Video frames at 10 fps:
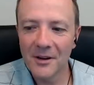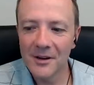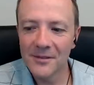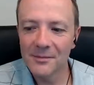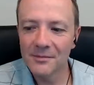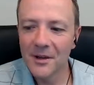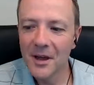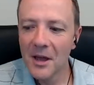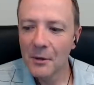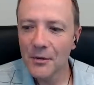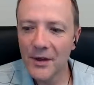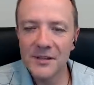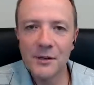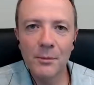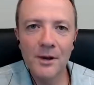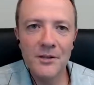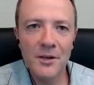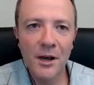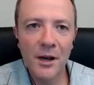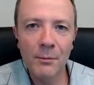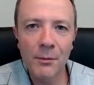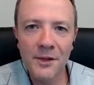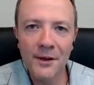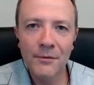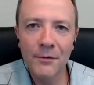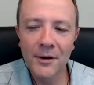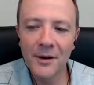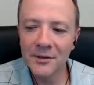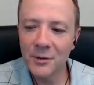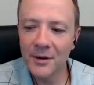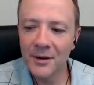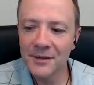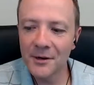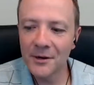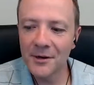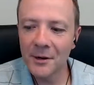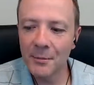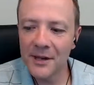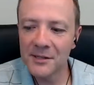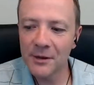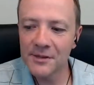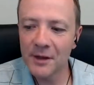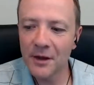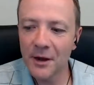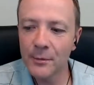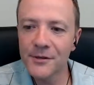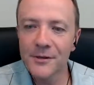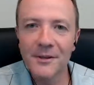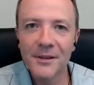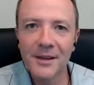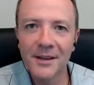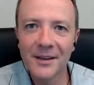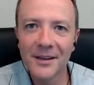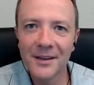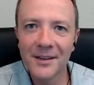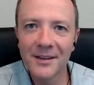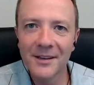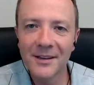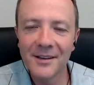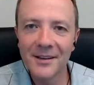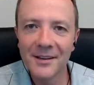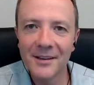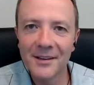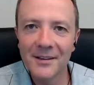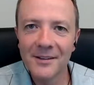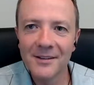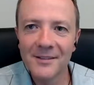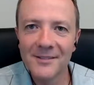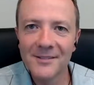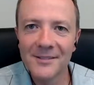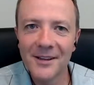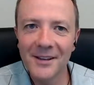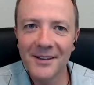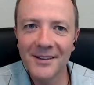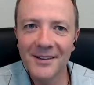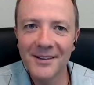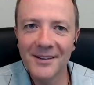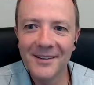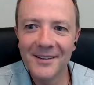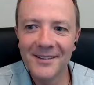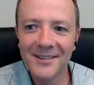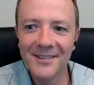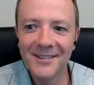awesome well, thanks so much, uh, Martina, for uh, joining us here on uh, Maximizing E-Commerce. Anytime. Have a great rest of your day.